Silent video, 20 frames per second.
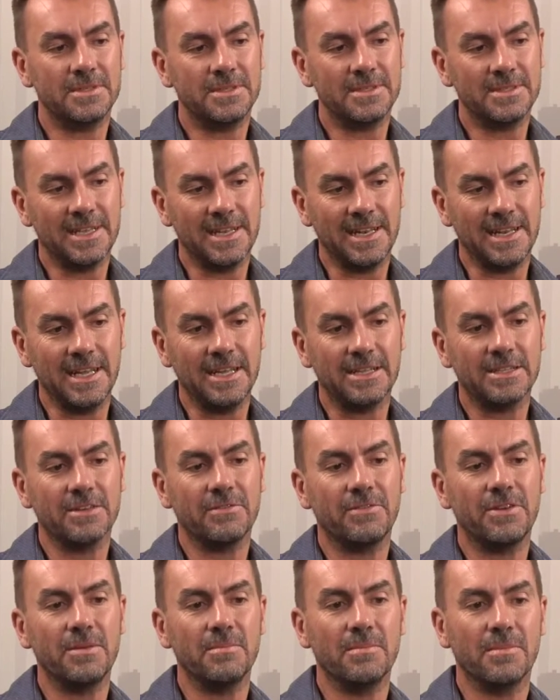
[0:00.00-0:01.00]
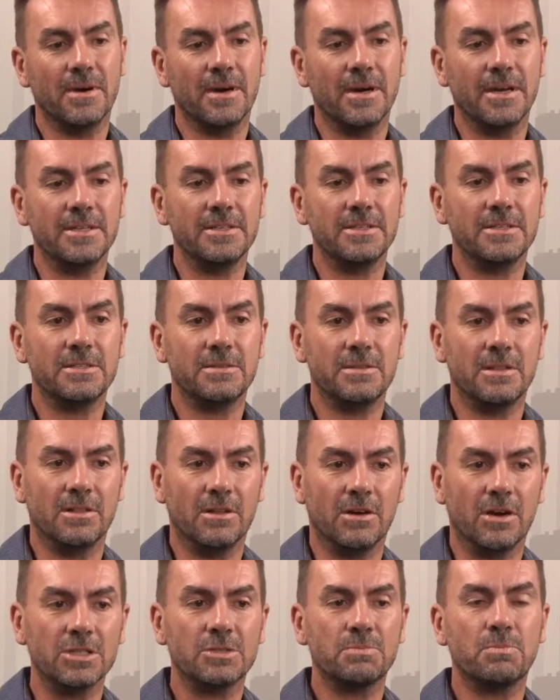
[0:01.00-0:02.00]
selectively mine
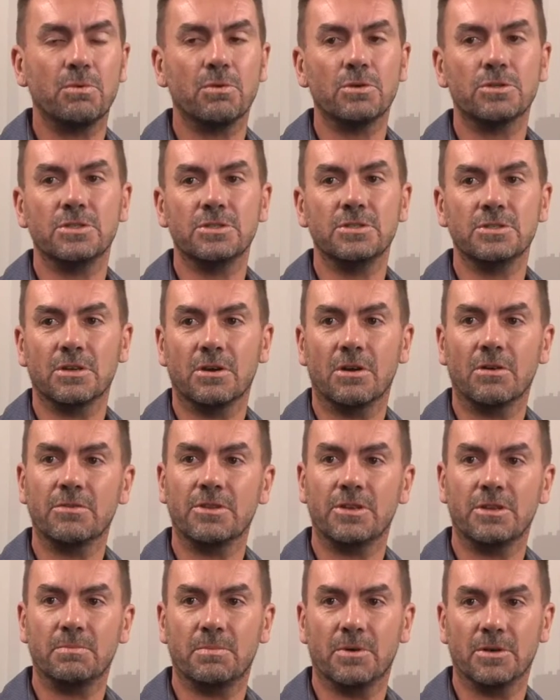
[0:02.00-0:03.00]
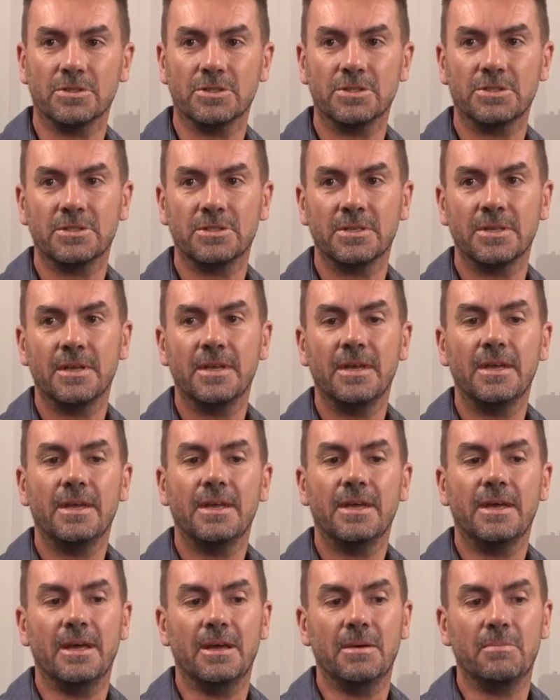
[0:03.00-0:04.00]
large portions of the deposits
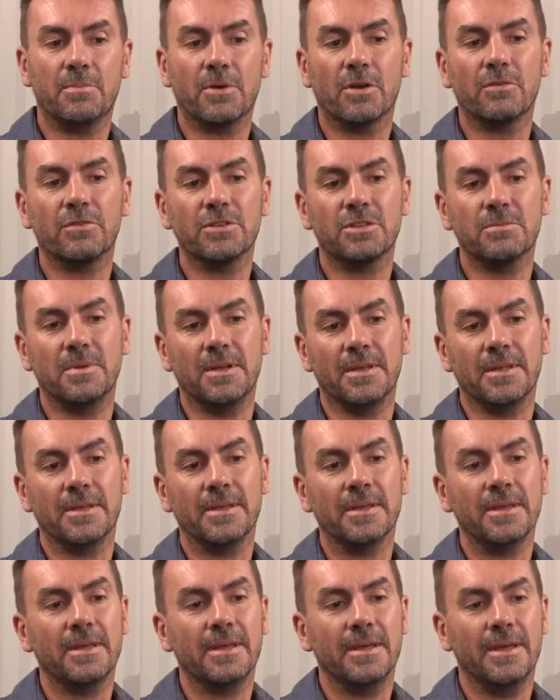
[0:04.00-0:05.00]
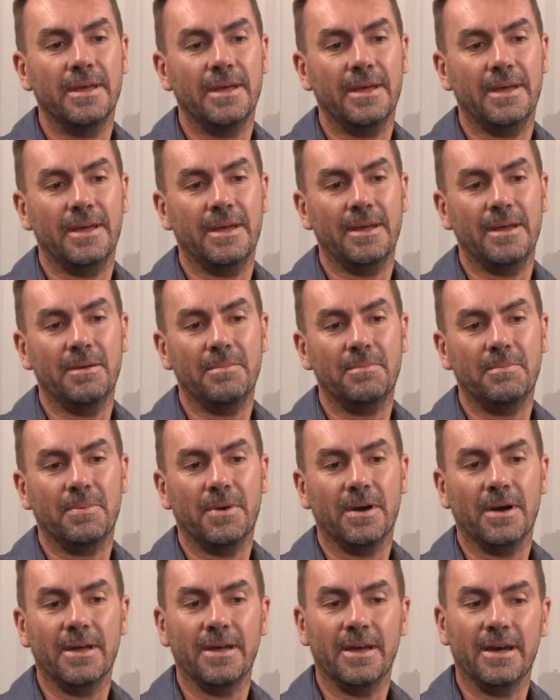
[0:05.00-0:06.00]
profitably
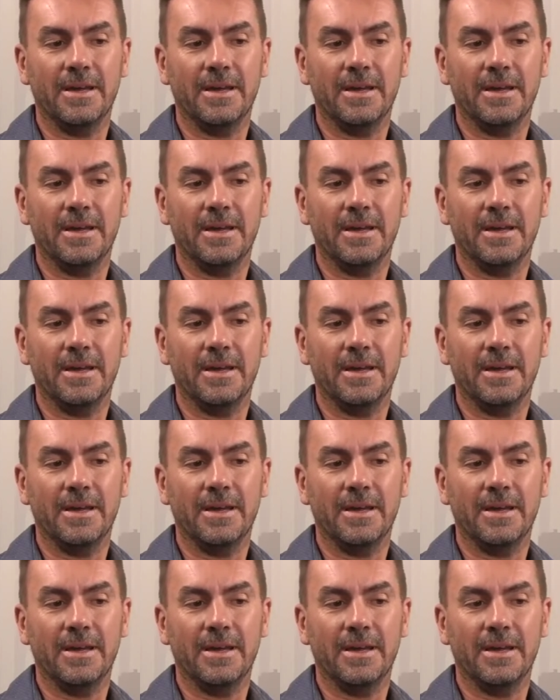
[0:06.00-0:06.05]
by